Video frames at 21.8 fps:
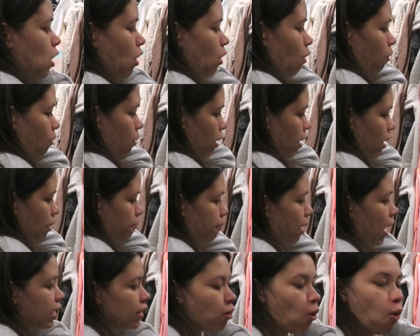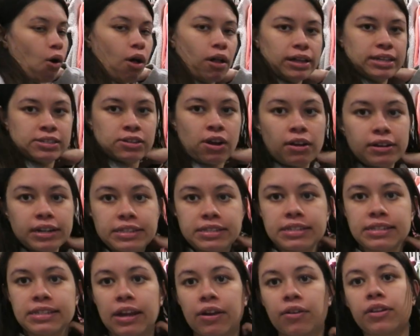So my goal is not
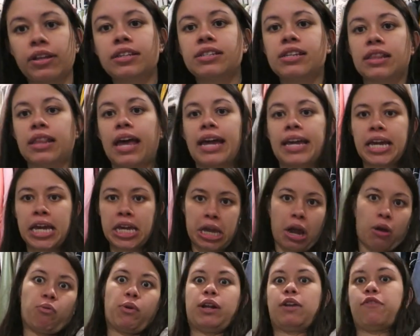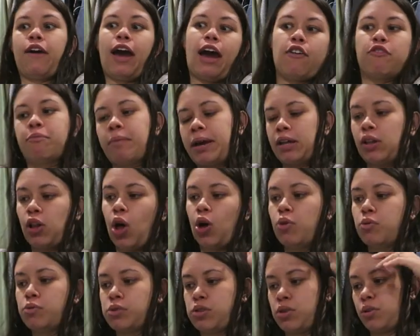necessarily to like get rid of half my
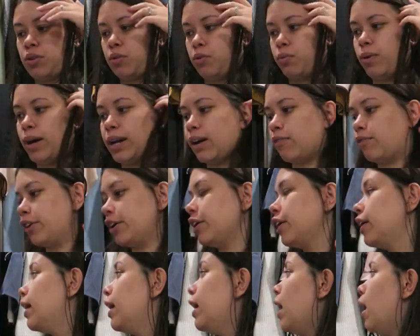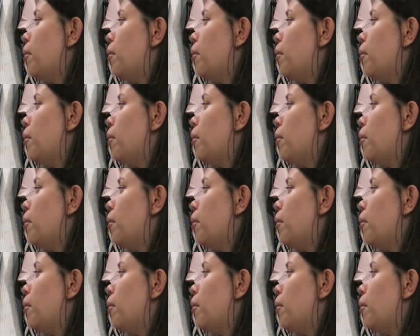clothes or whatever.